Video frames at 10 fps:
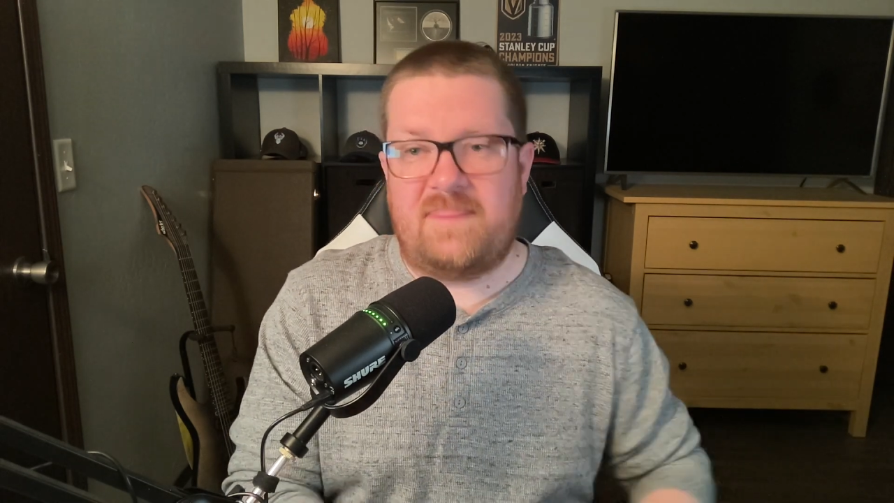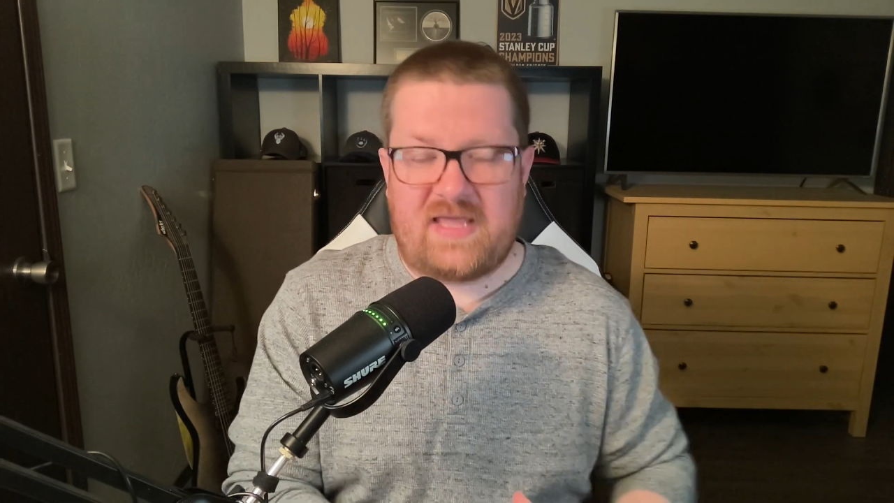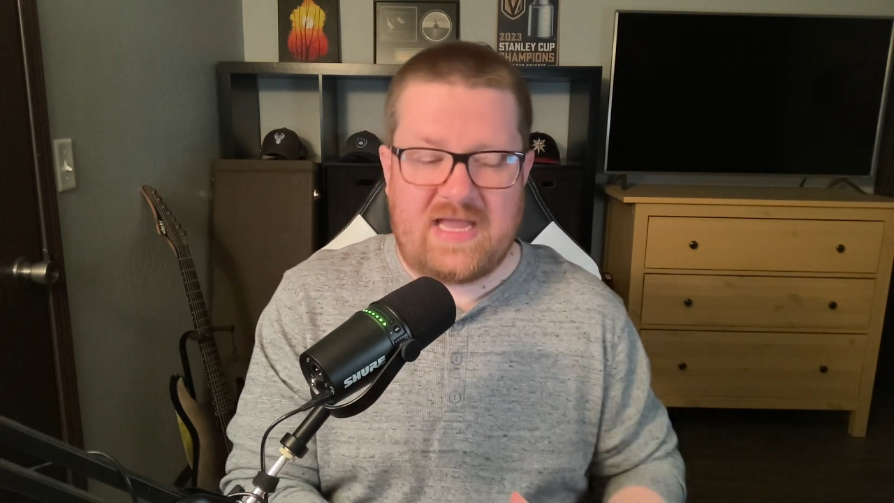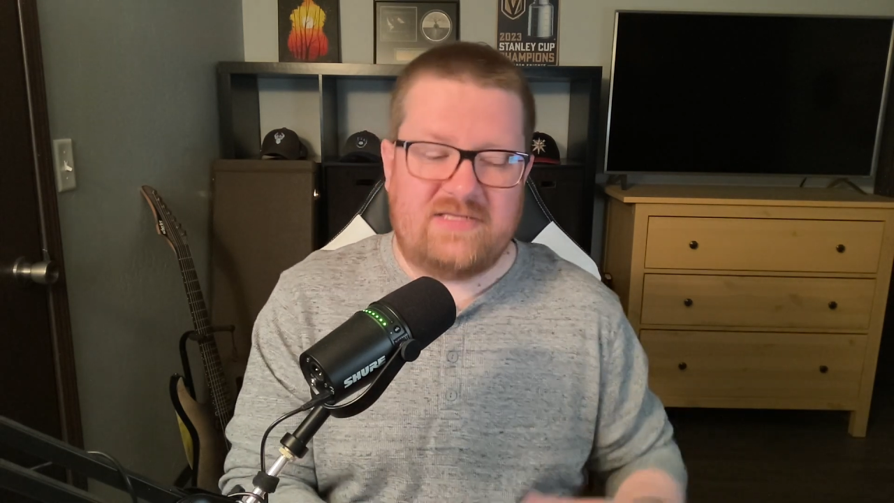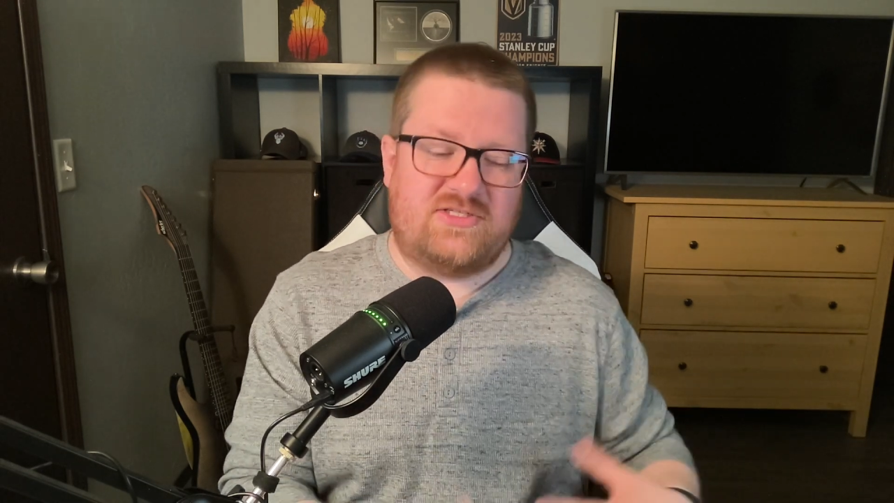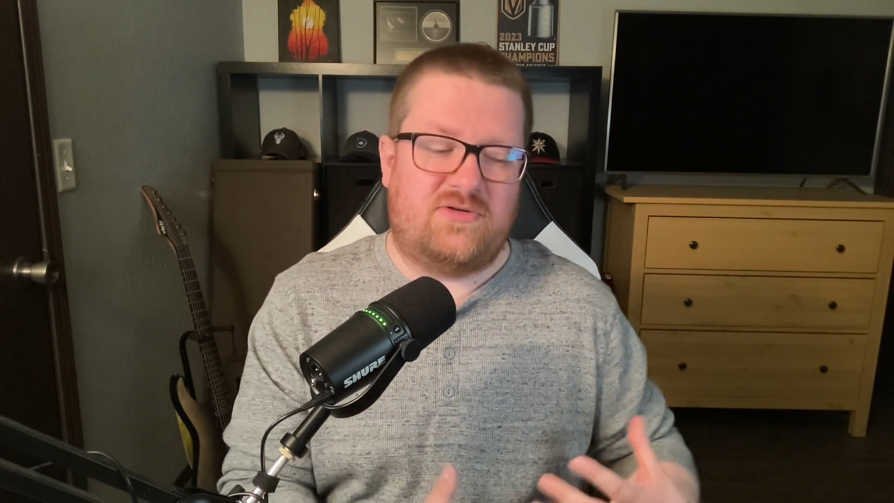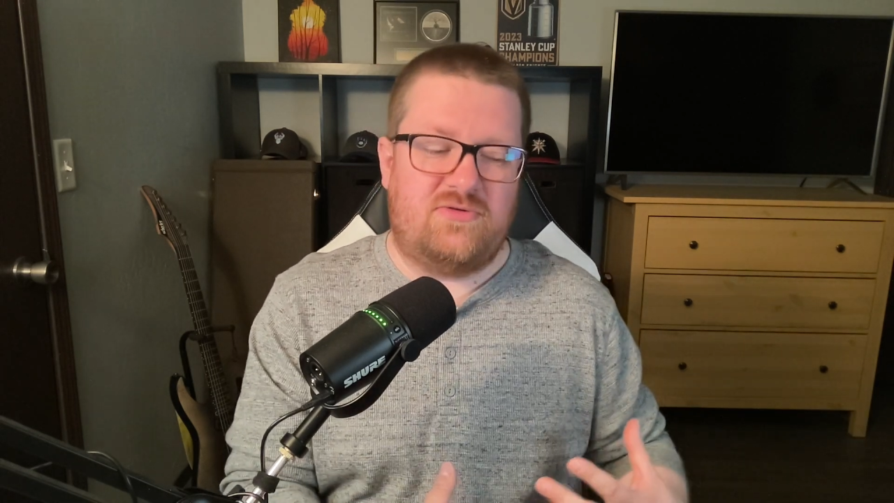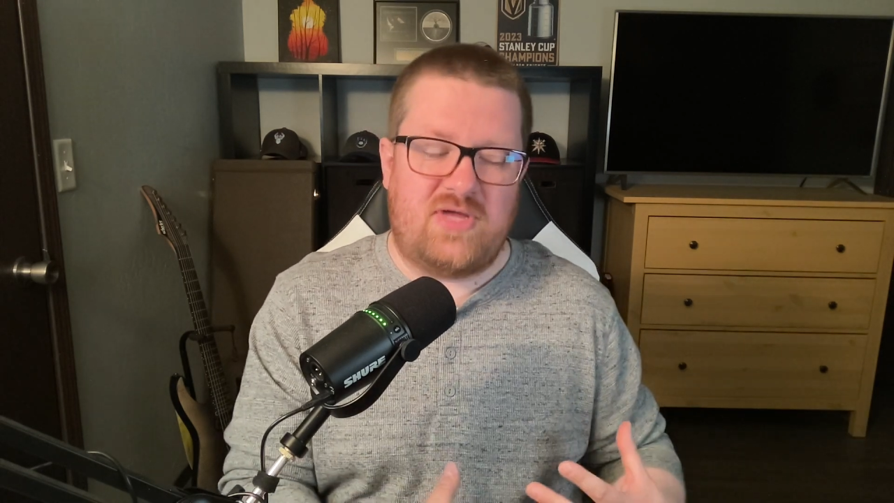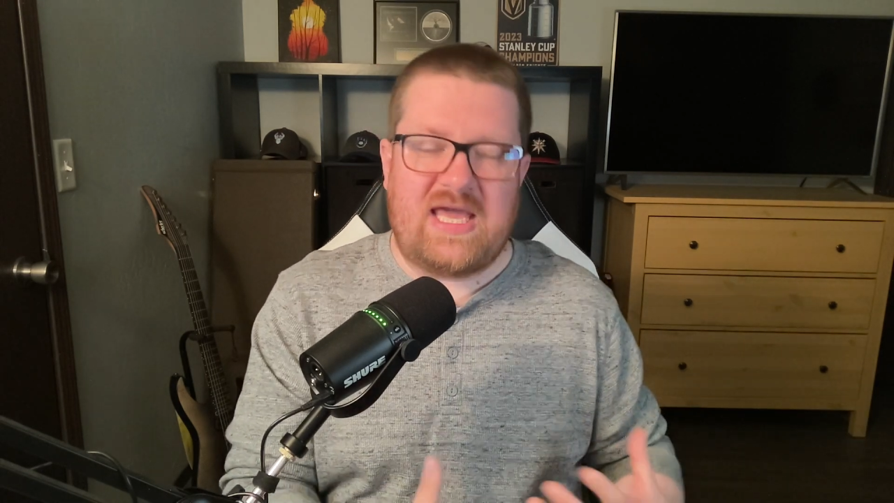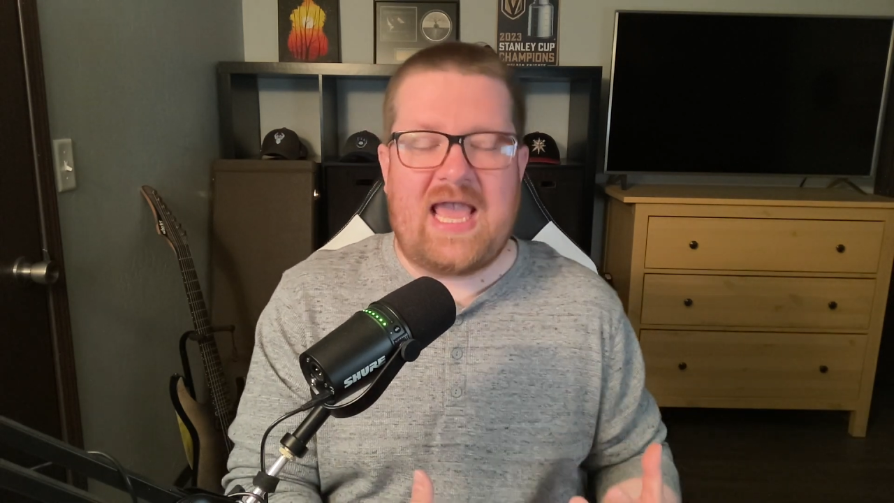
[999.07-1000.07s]
Okay, so
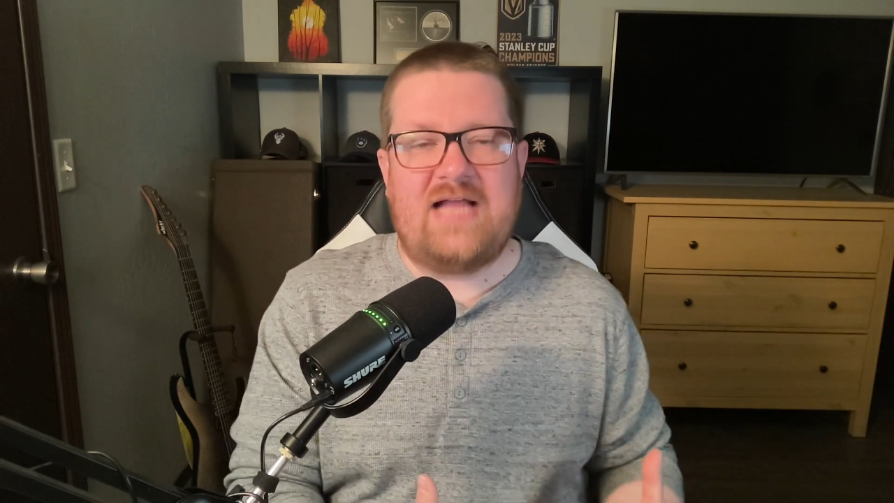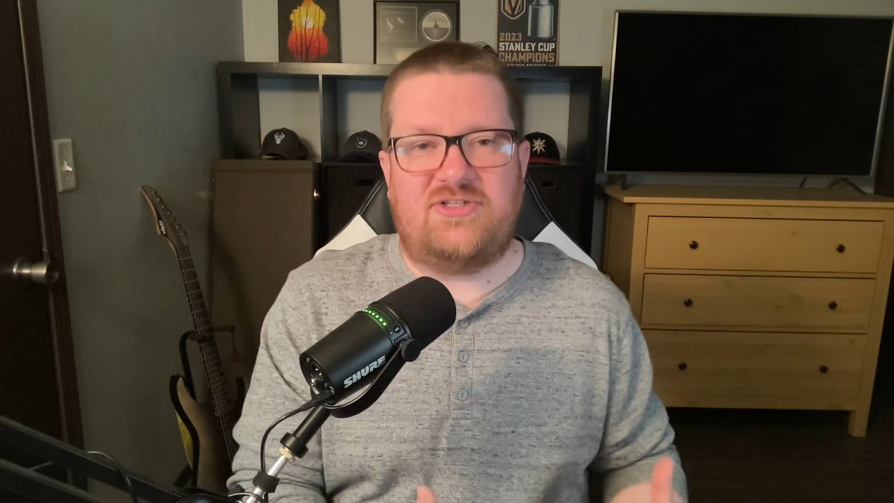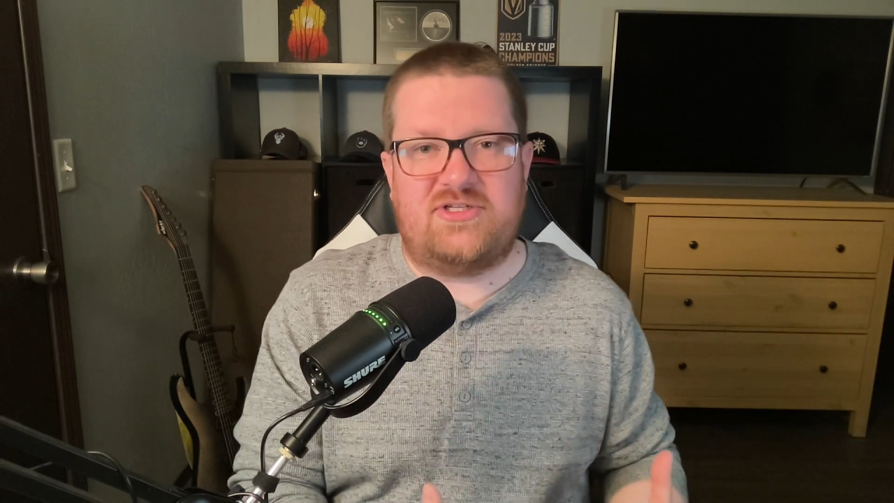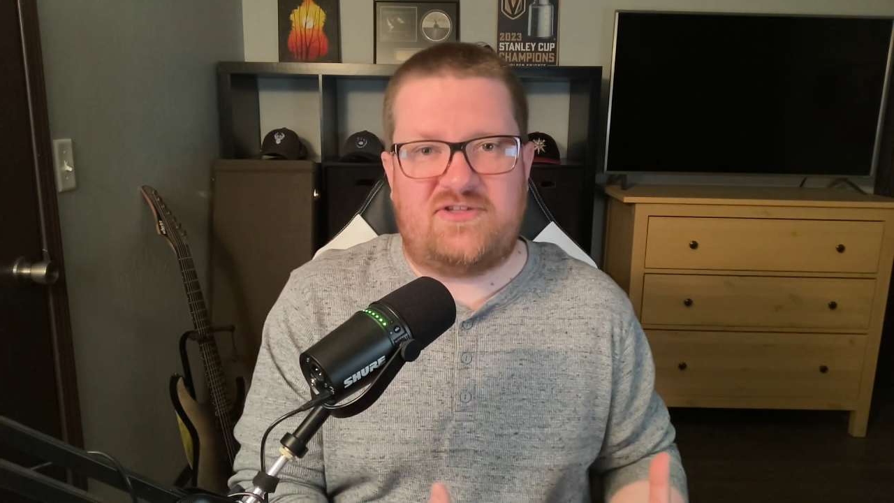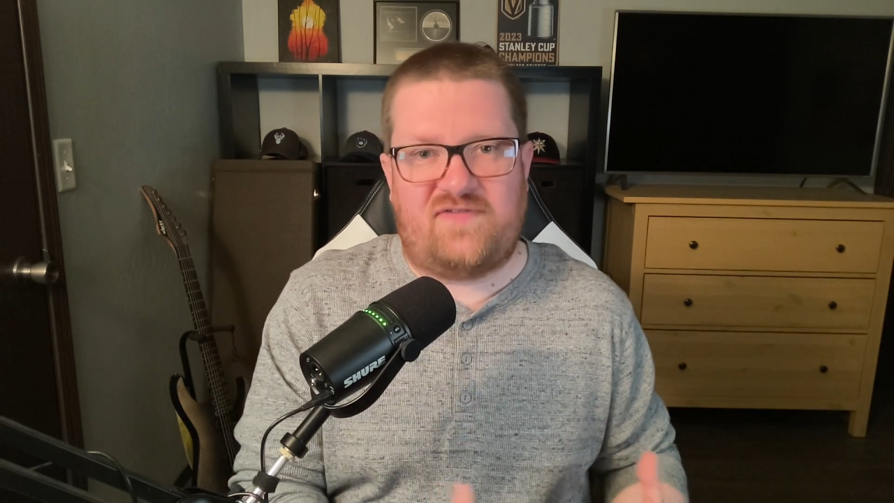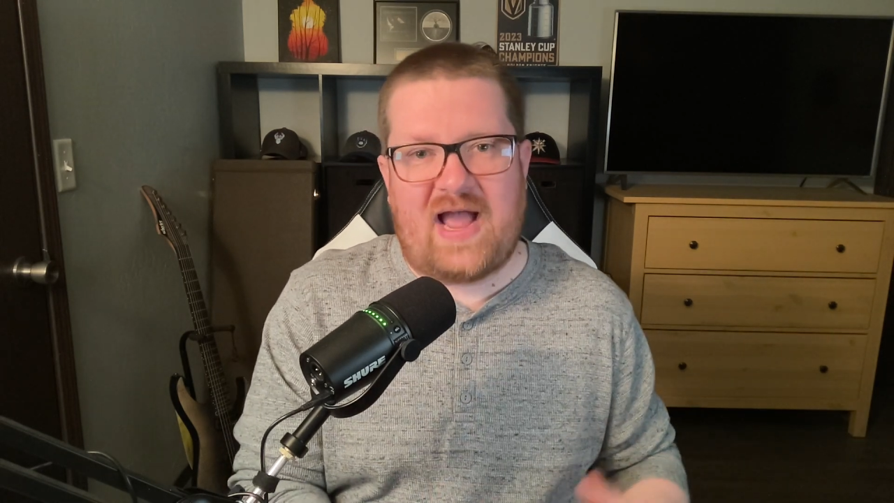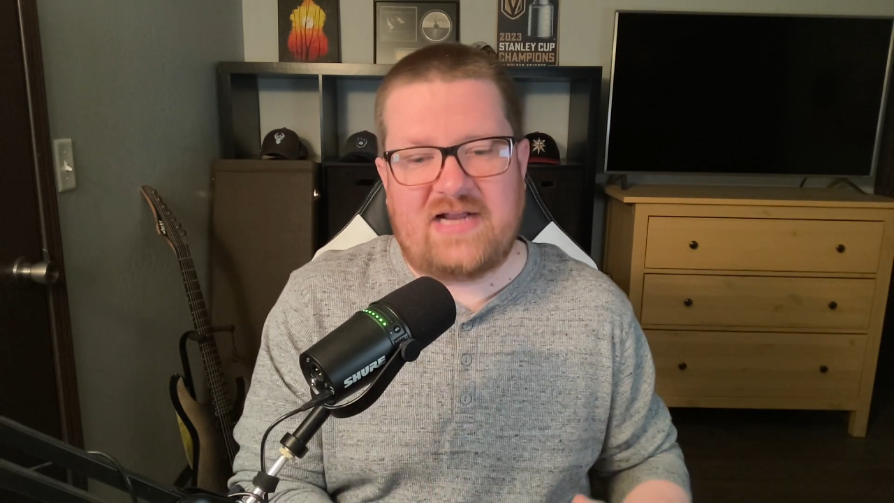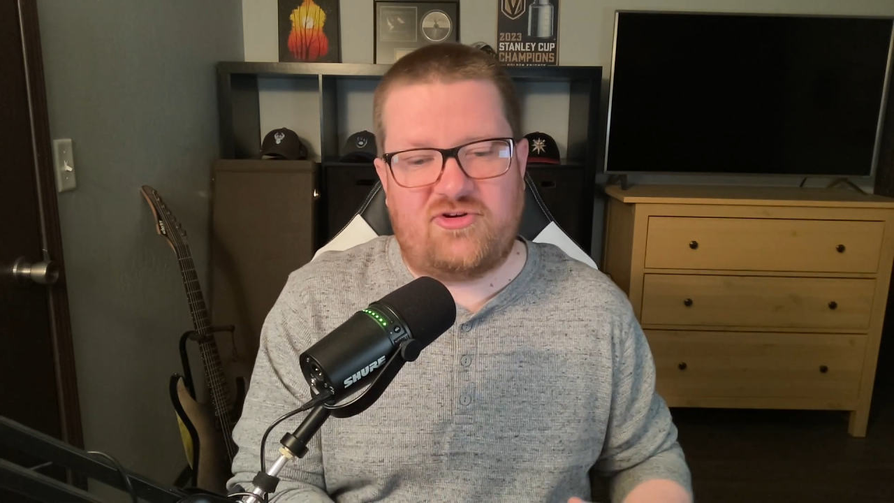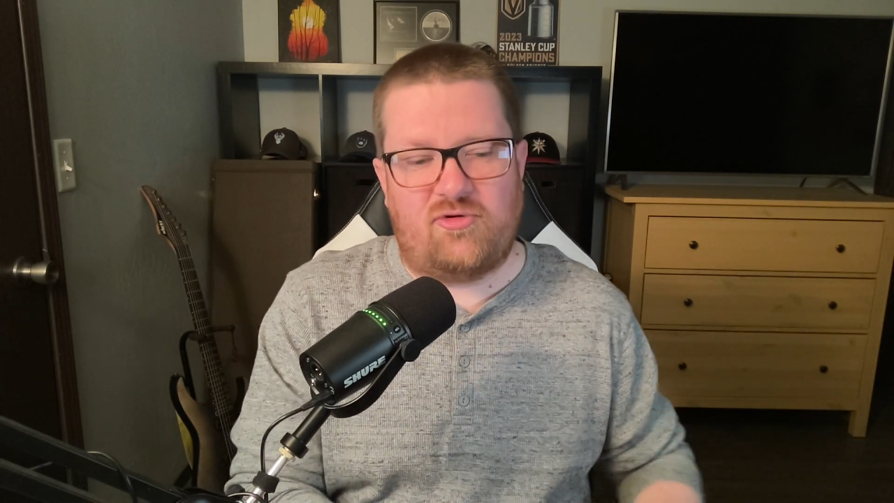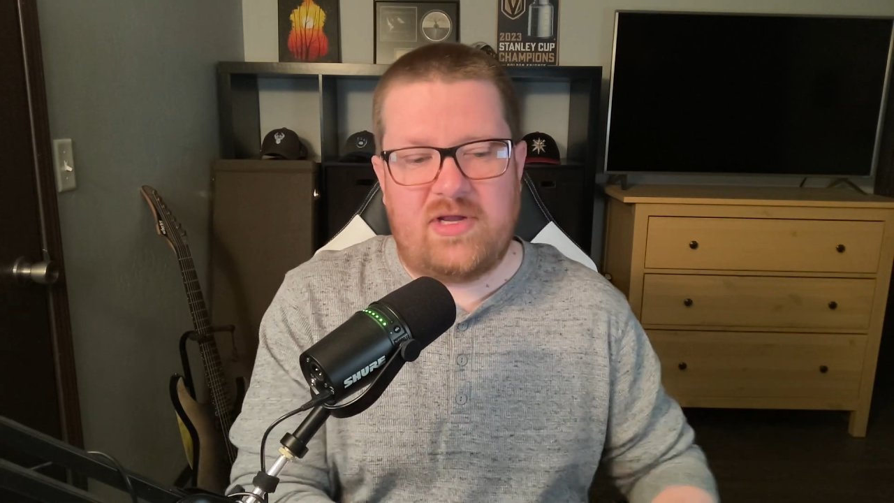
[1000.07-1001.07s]
you can't just
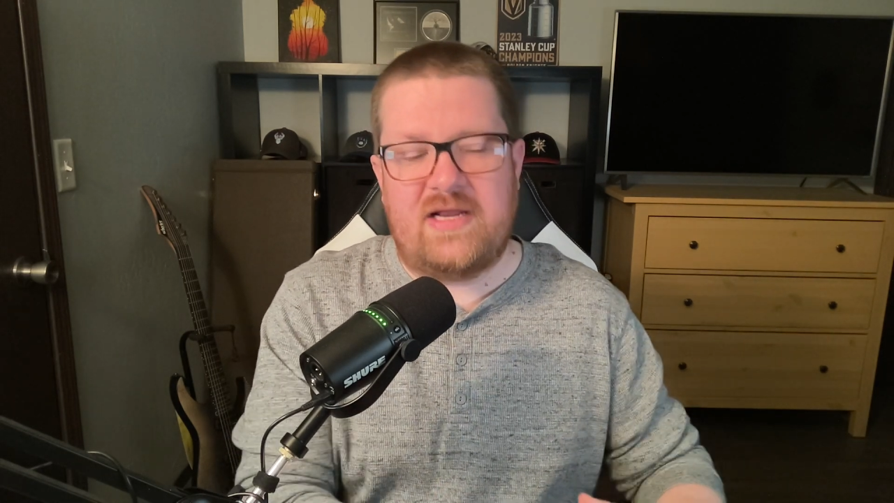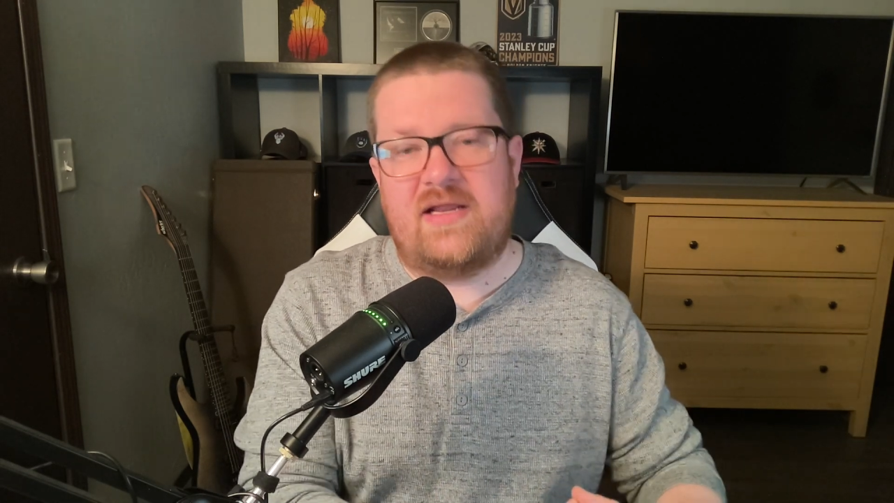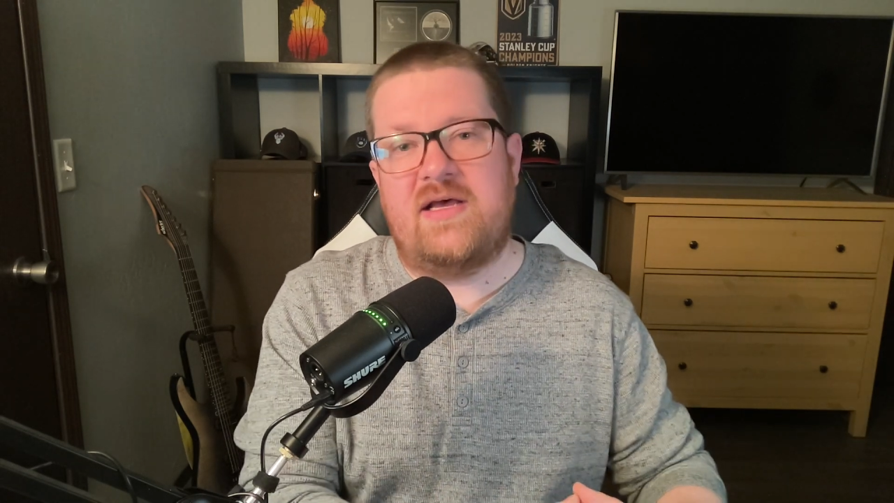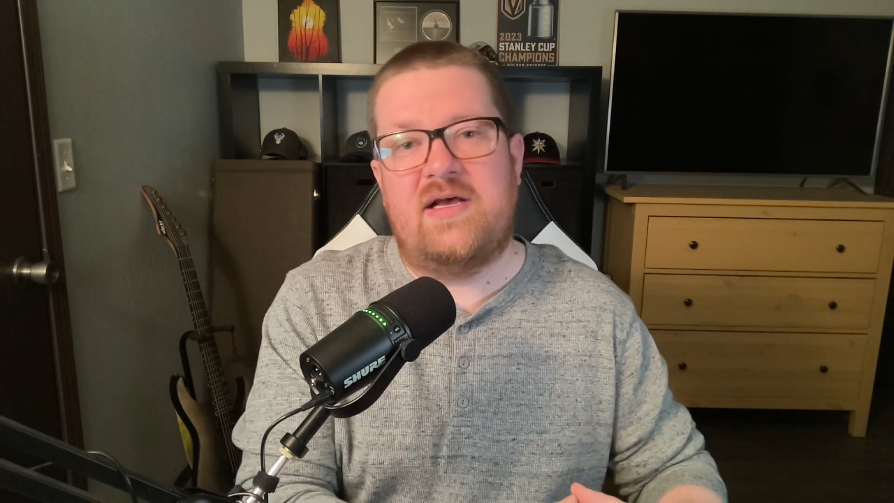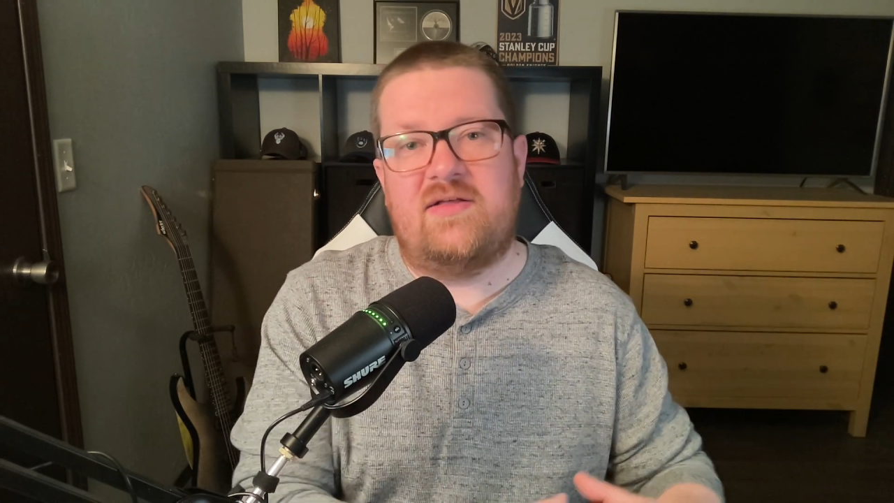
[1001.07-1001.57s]
factor in